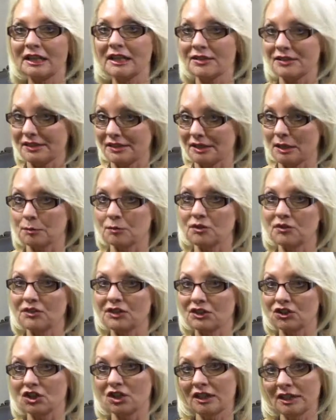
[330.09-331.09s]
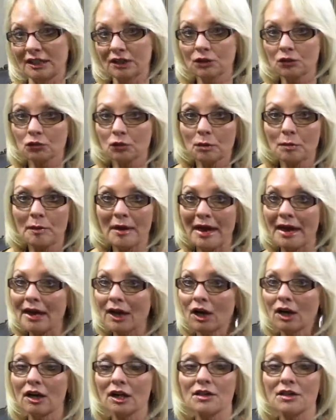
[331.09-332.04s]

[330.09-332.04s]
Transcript: in the subdivision needed repair,